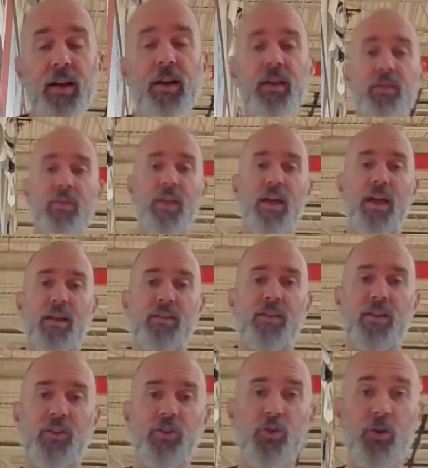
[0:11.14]
that
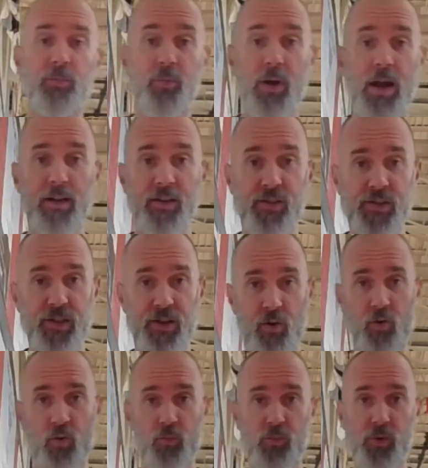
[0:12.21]
you could practice at
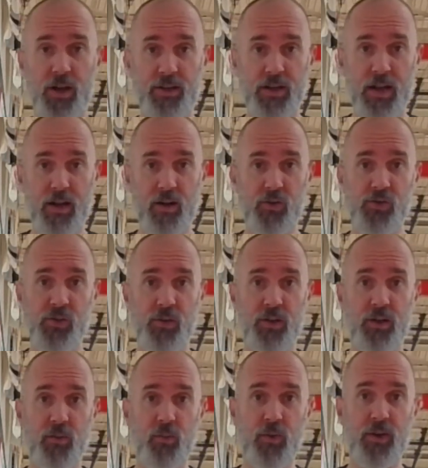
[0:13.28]
home right now so
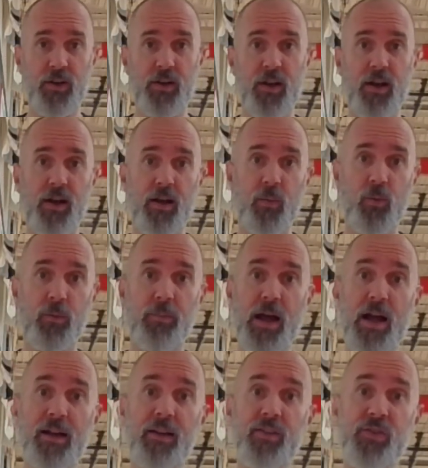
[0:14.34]
that when we're
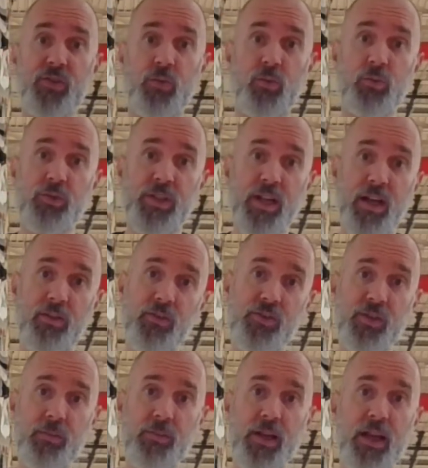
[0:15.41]
back in school together
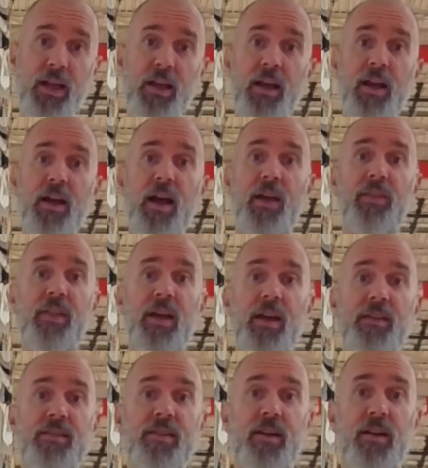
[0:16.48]
someday,
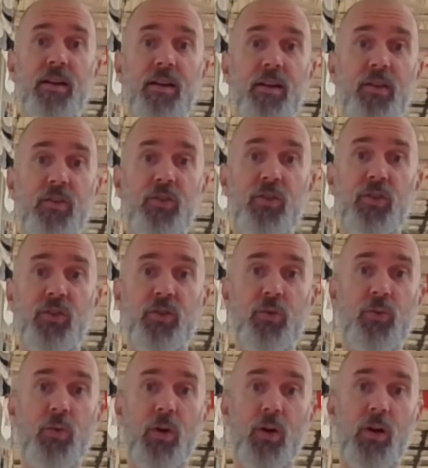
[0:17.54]
that
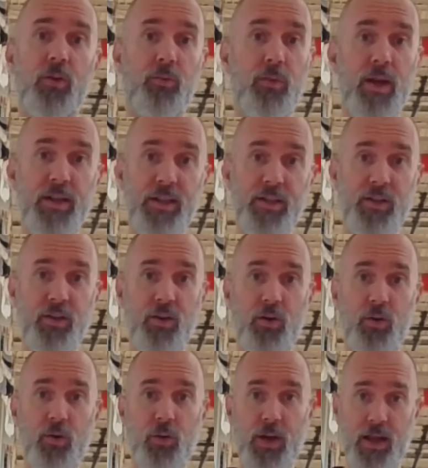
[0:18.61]
you are ready to
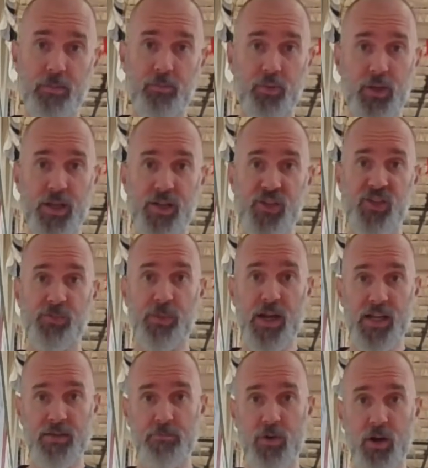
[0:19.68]
go and play
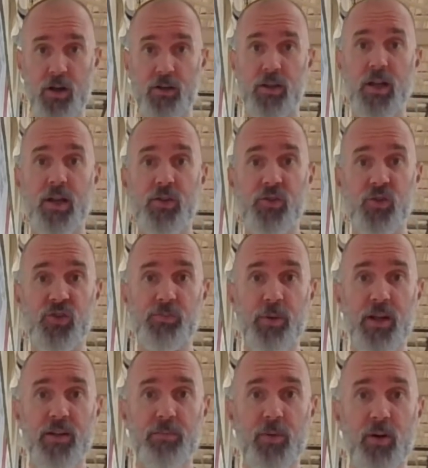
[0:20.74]
spike ball. So
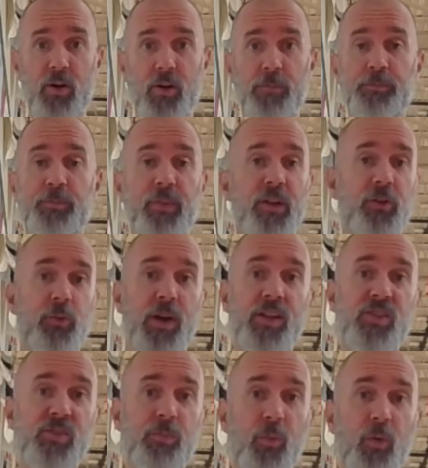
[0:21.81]
spike ball, great
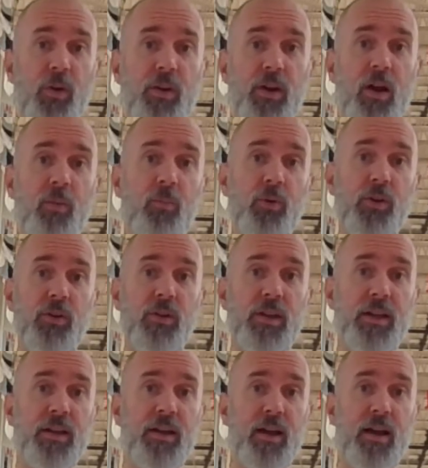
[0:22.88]
sport. I'll put a
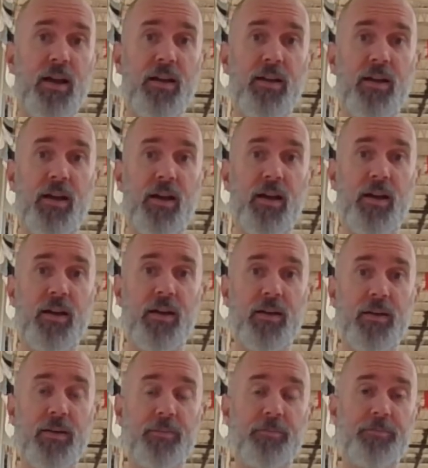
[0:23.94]
link
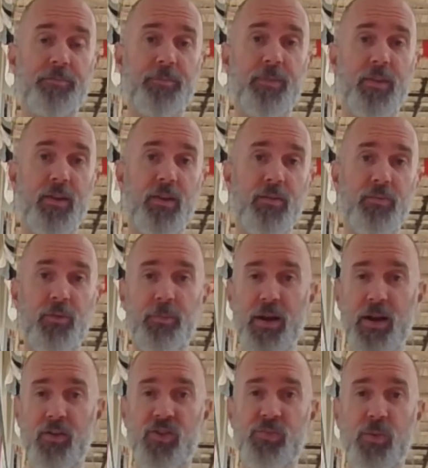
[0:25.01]
on for
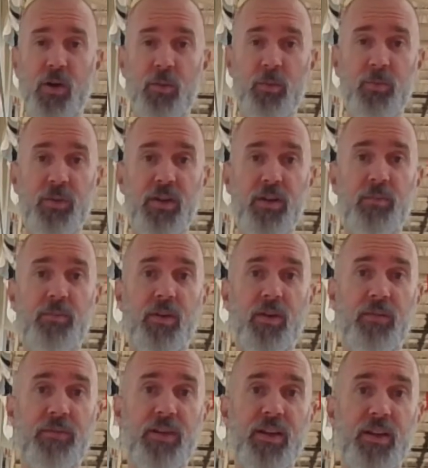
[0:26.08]
parents, probably a
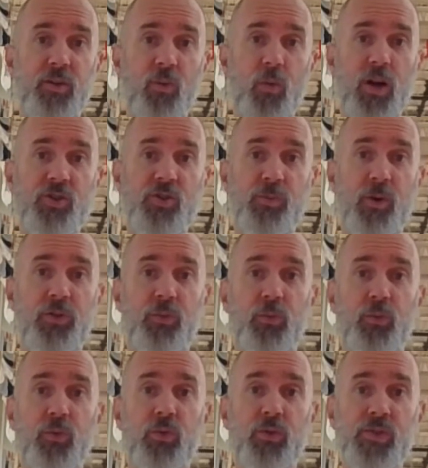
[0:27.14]
video to watch about the
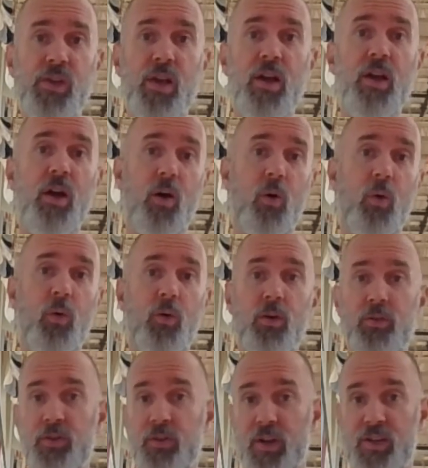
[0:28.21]
rules, or
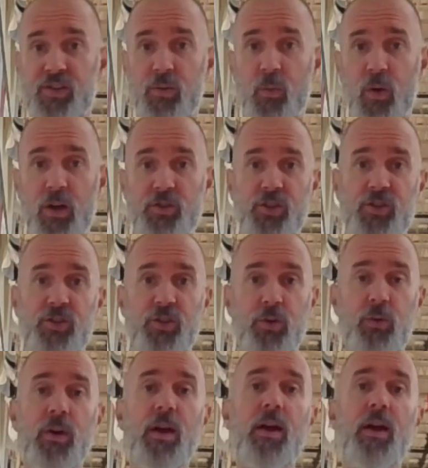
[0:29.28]
you guys can watch it too.
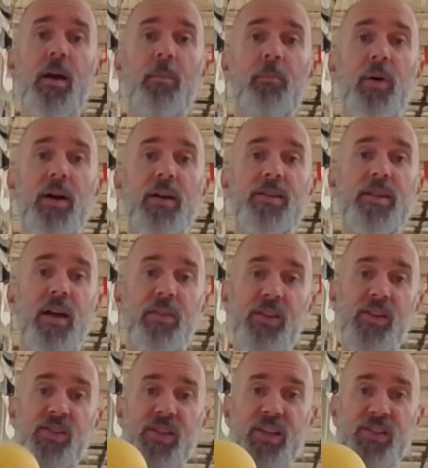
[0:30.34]
But
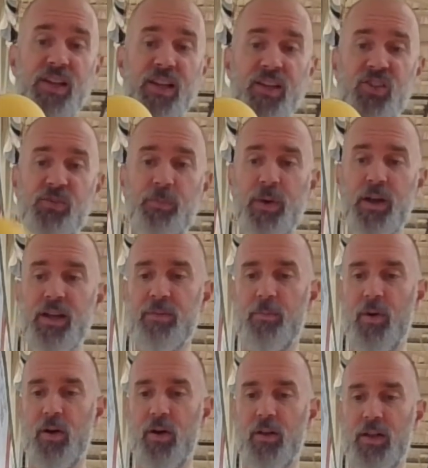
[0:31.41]
this is a spike
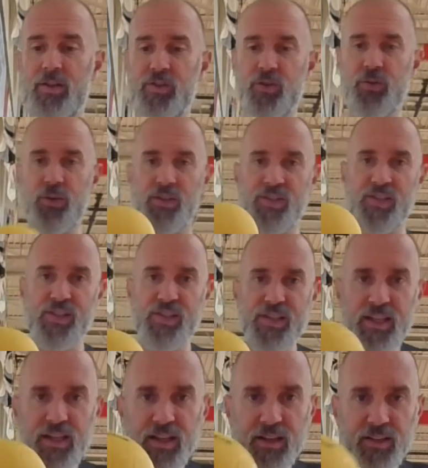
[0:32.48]
ball. As you can
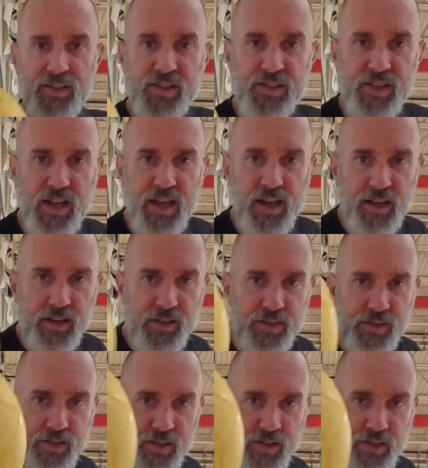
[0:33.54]
see, it says